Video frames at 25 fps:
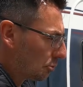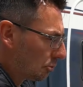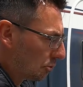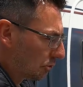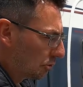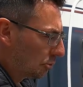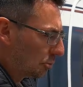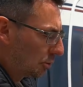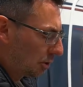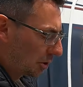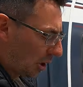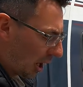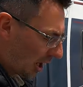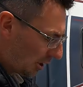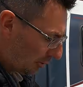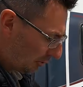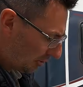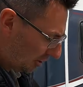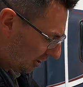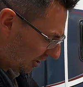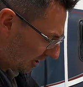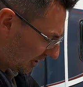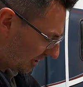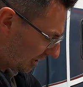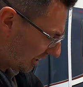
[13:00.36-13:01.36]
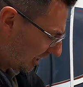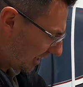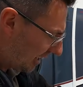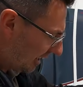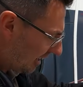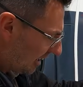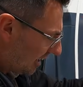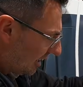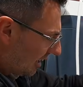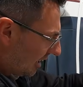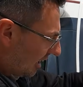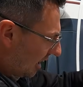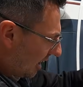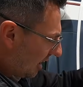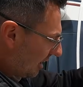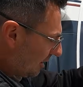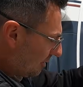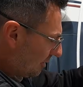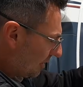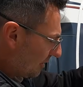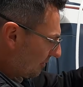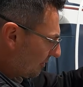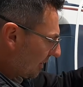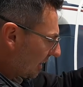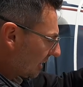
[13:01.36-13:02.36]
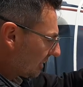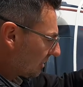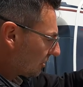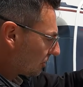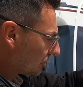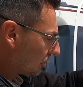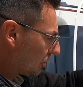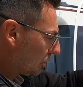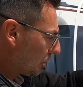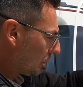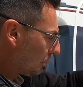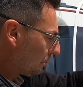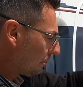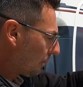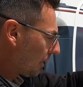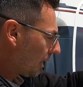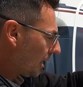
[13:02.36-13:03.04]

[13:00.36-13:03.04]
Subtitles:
once we'd coated the vans up,